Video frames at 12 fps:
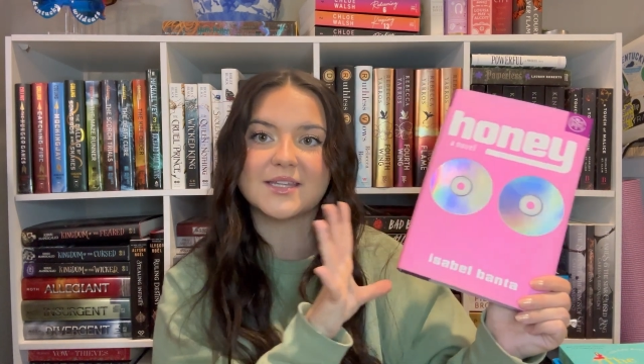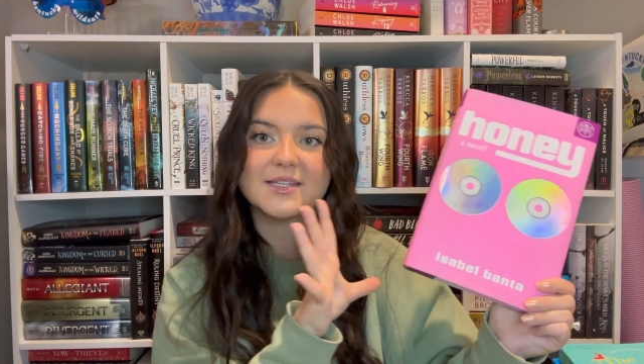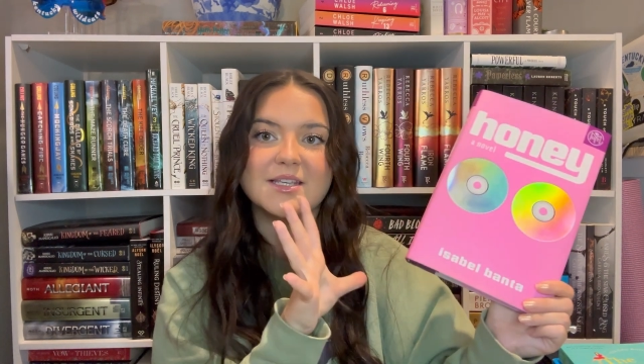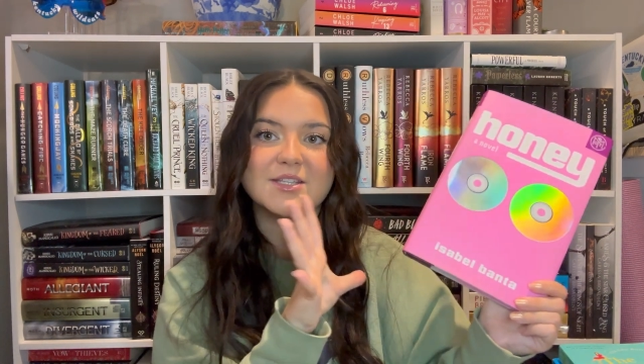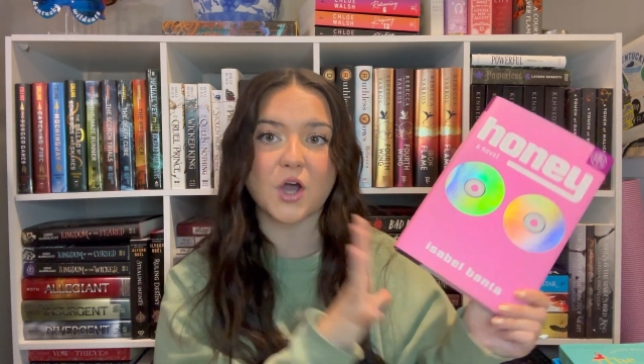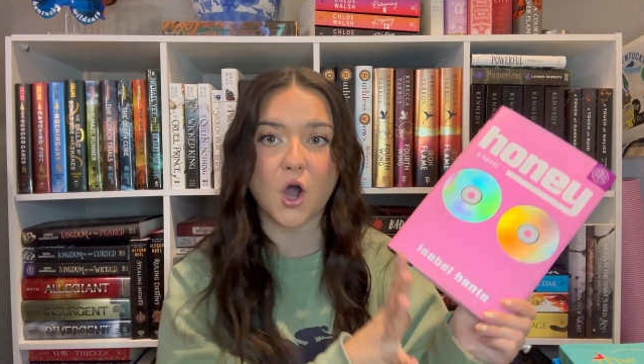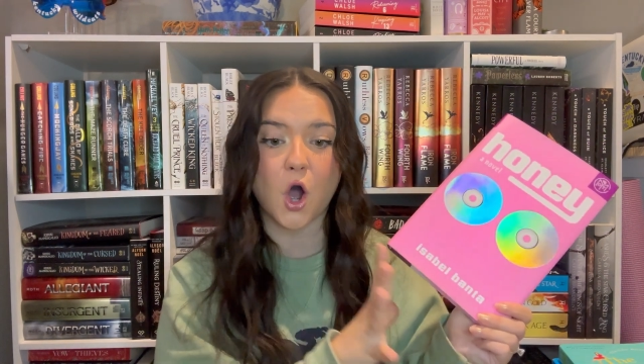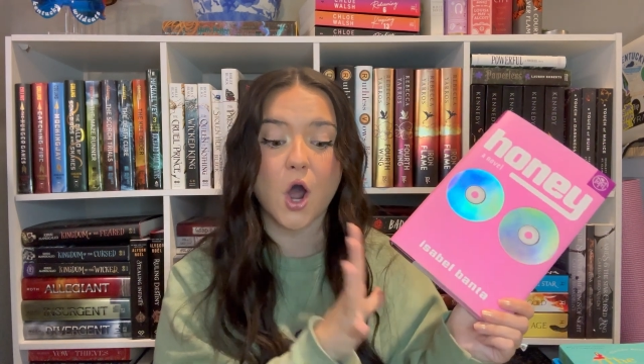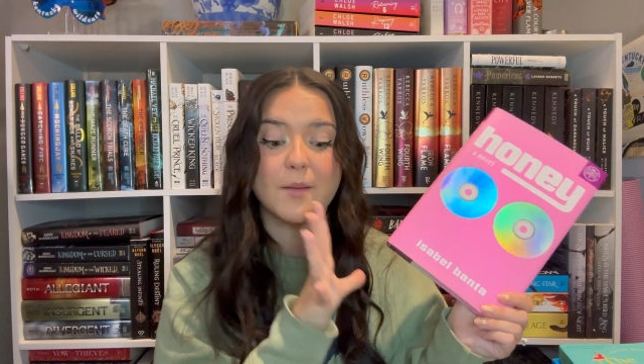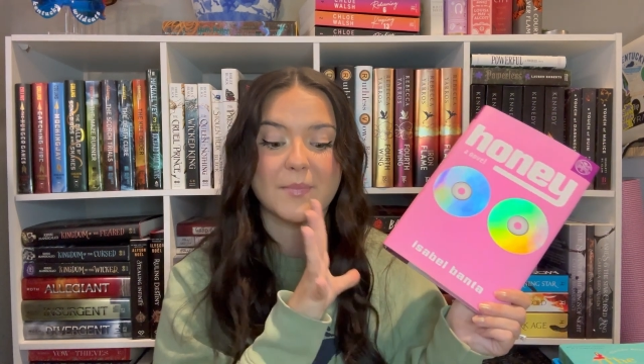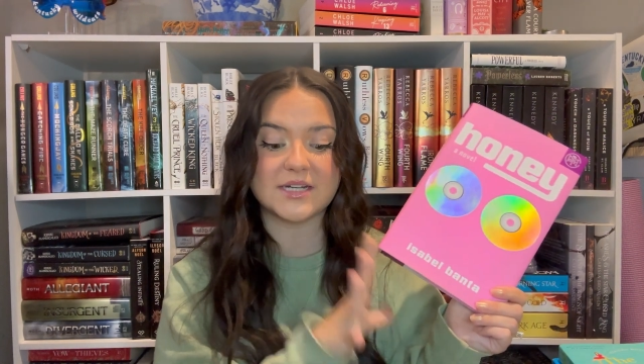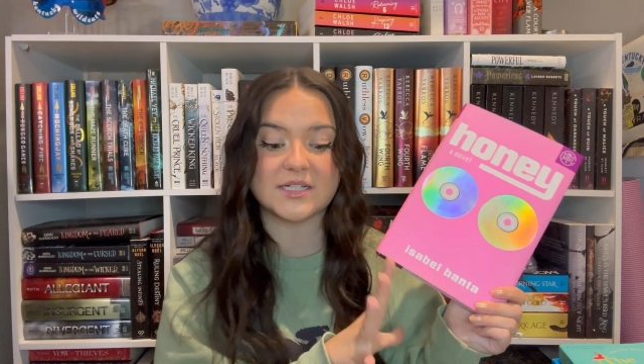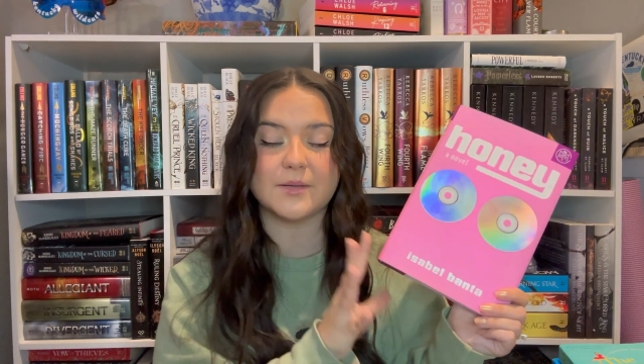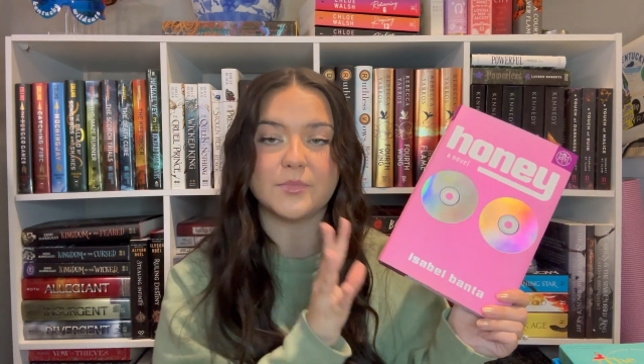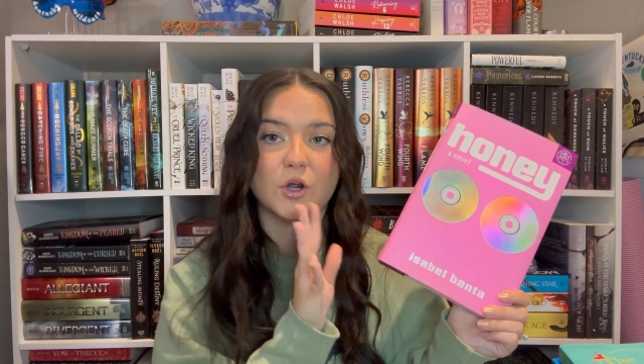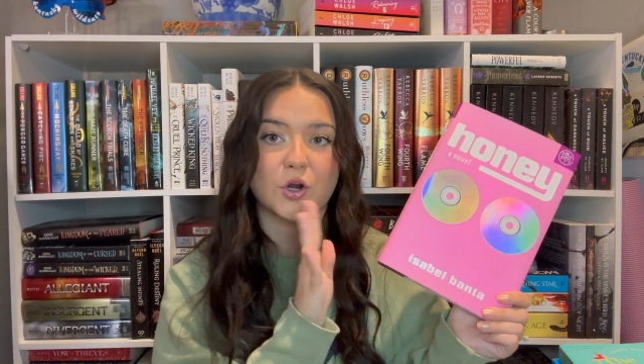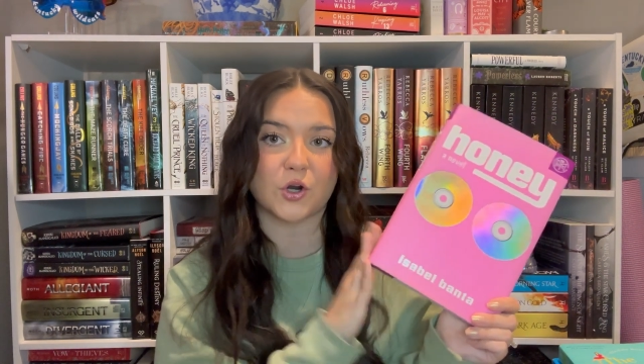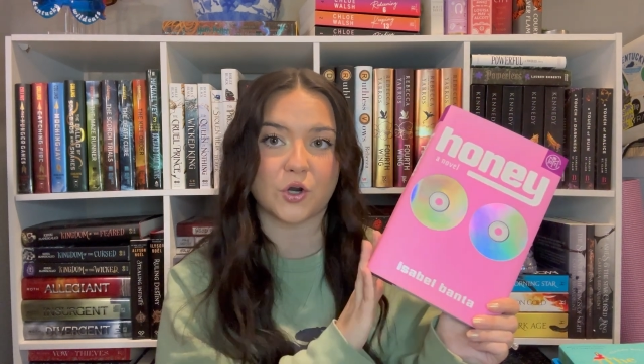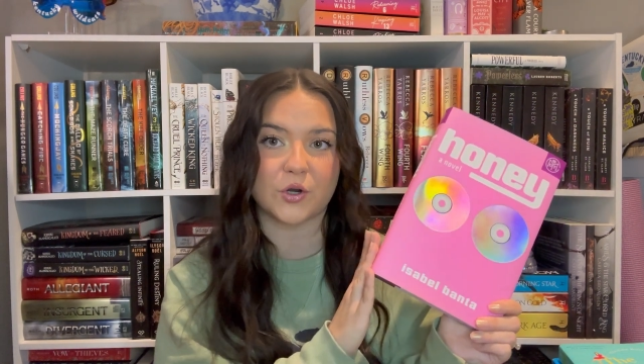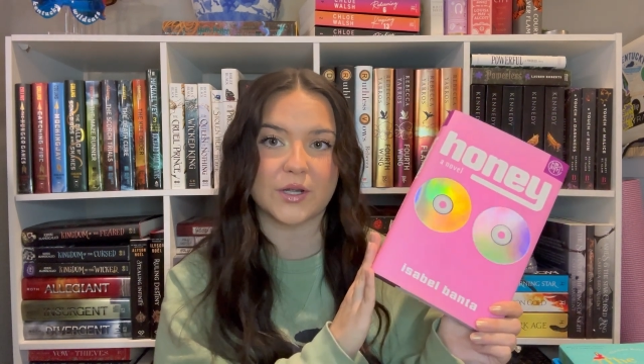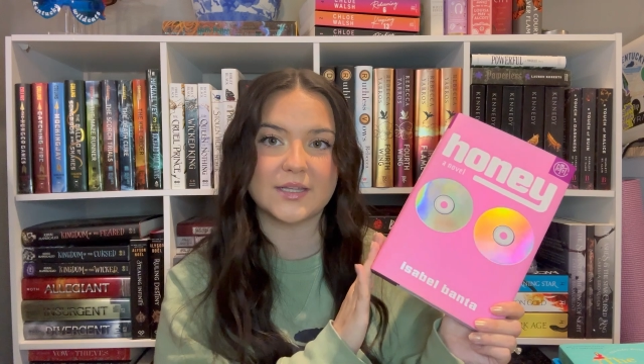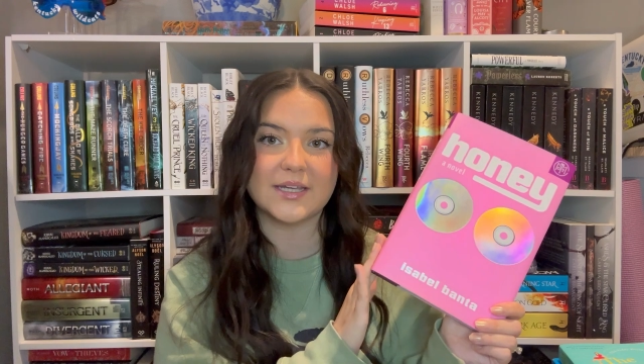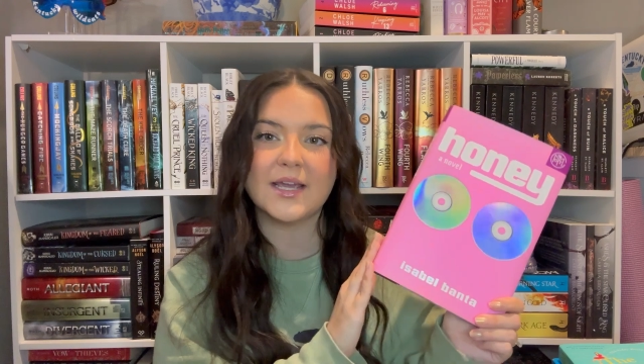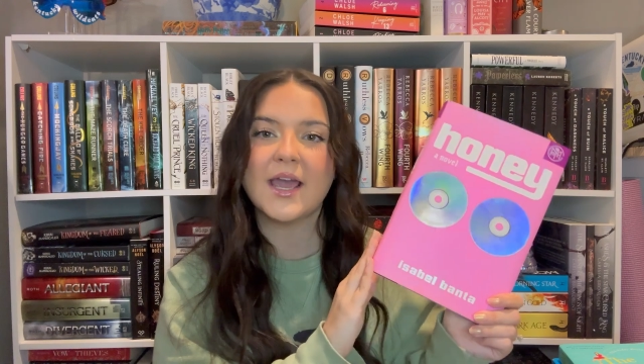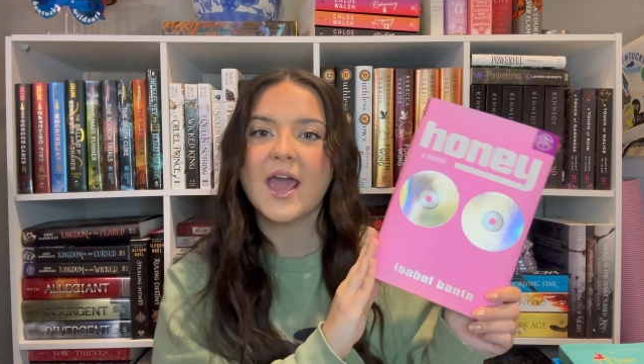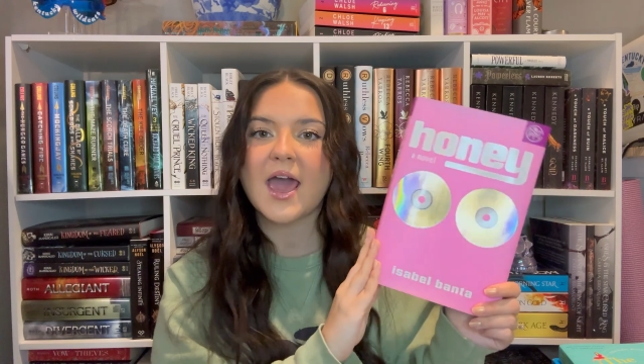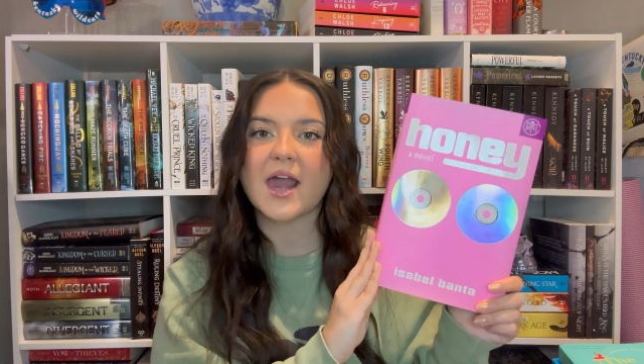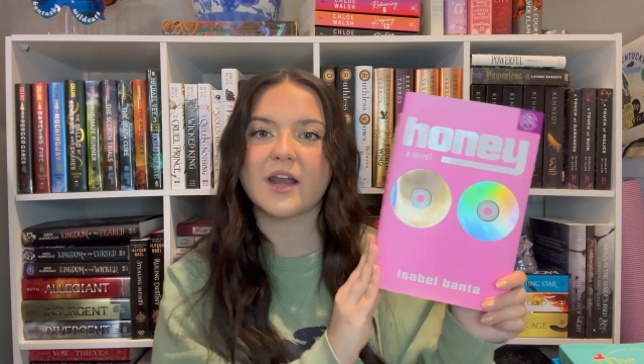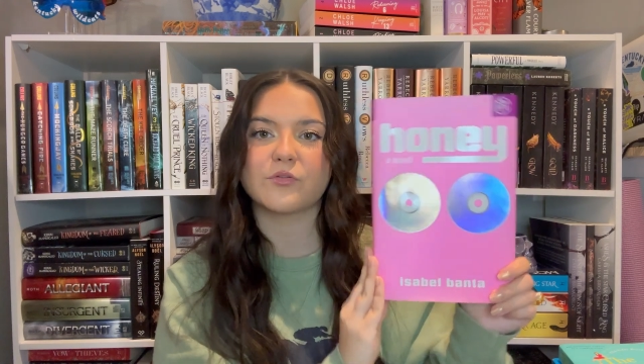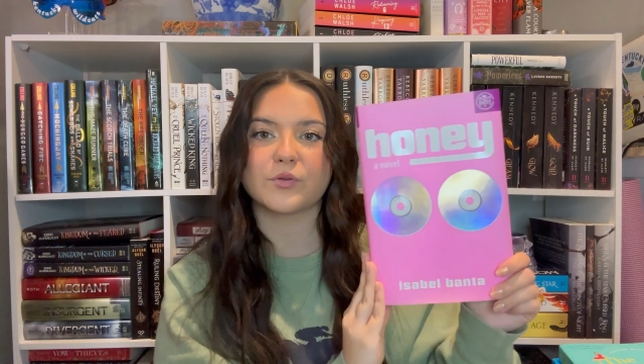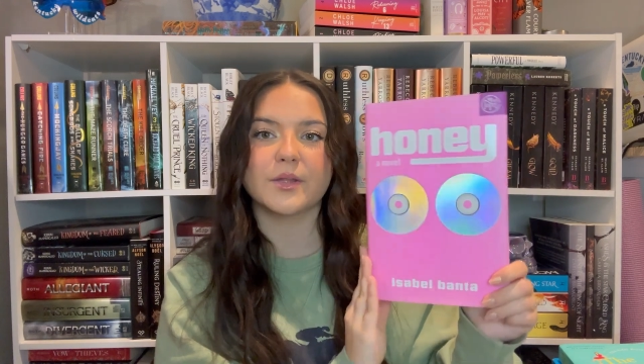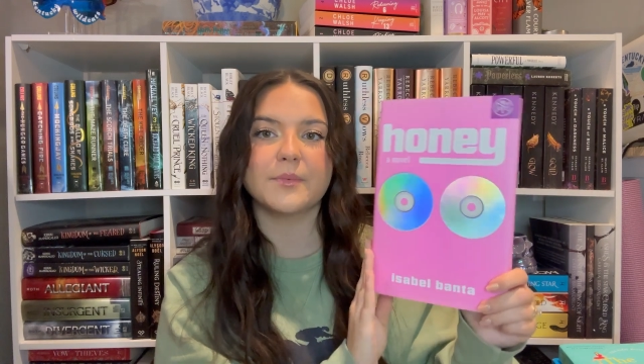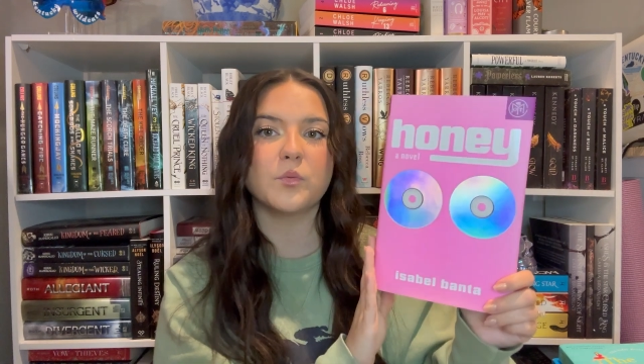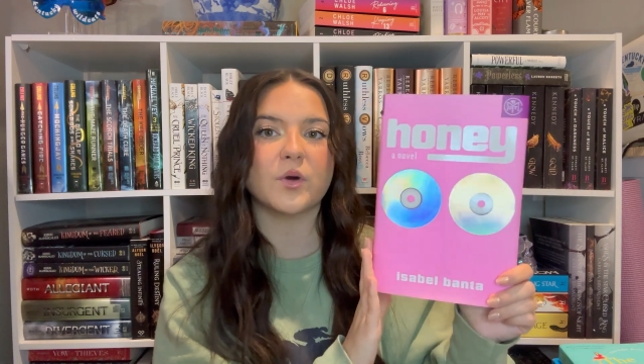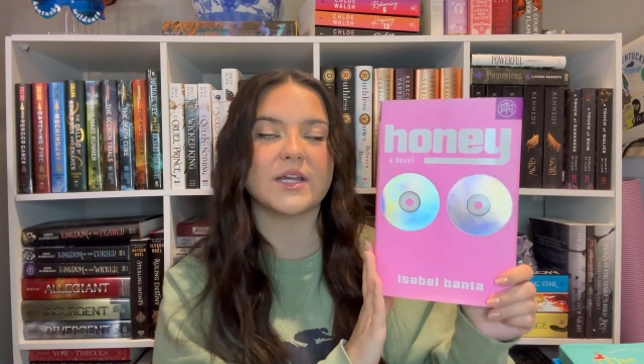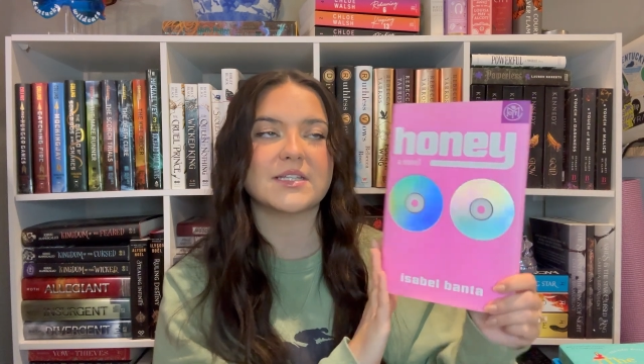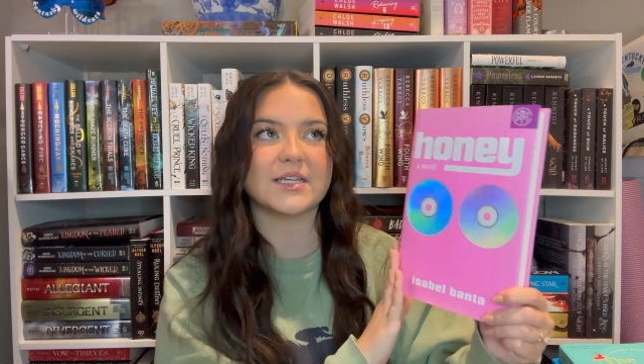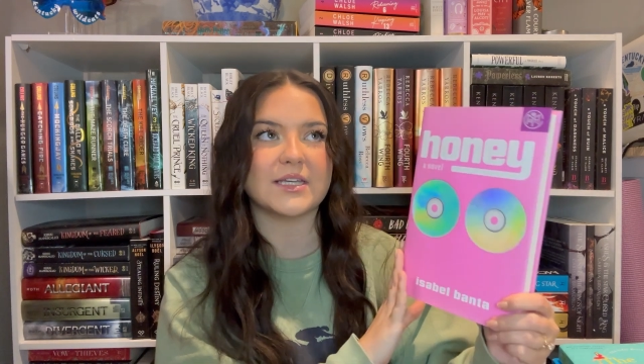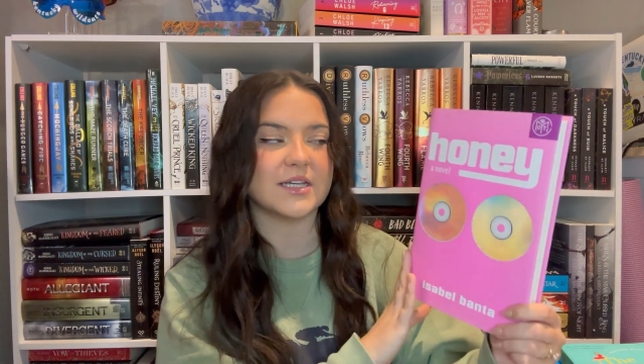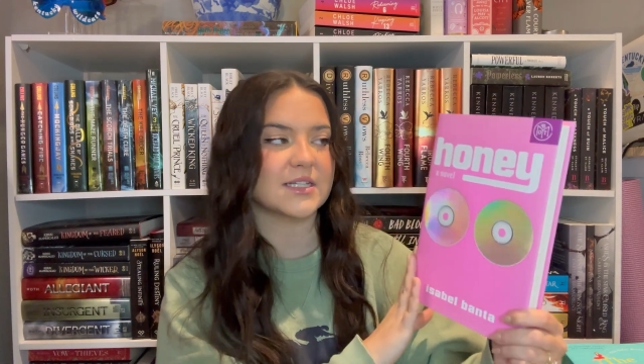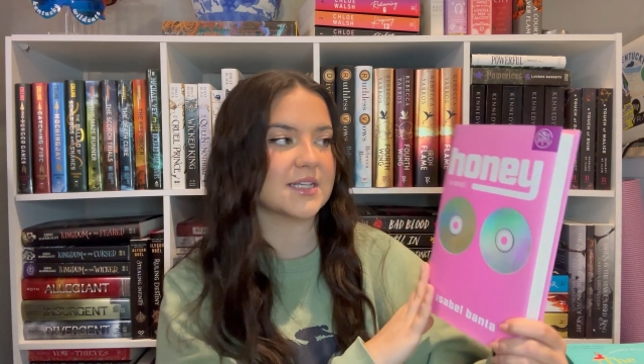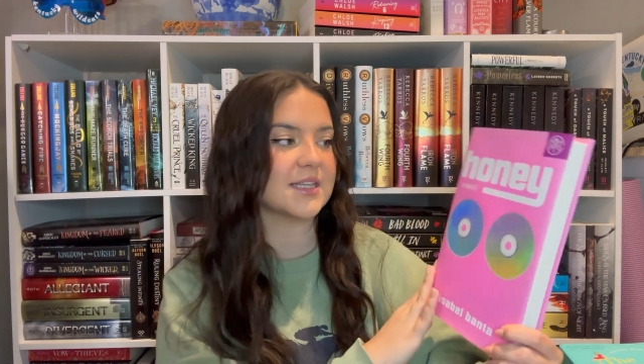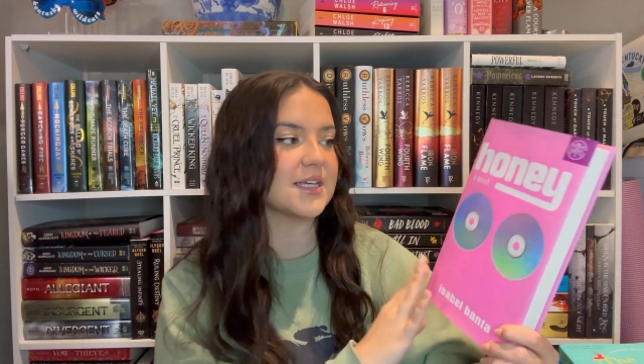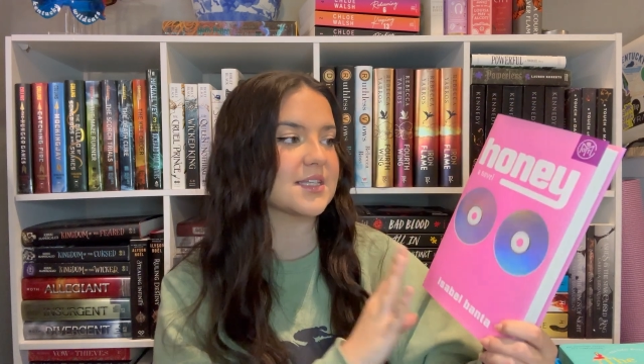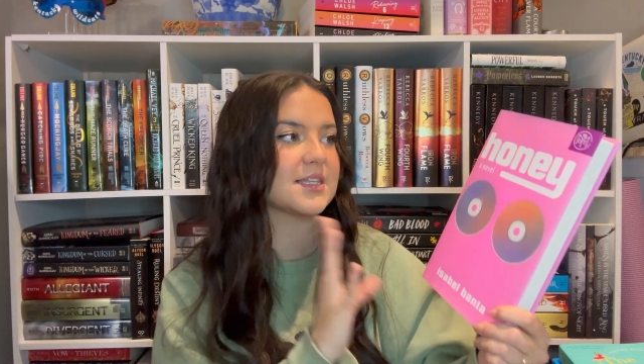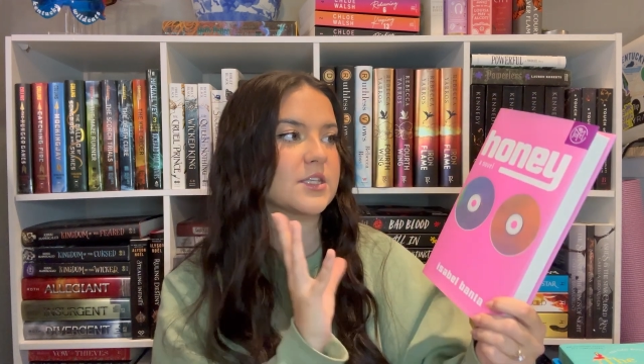This is on my TBR currently, and I've really been wanting to get to this.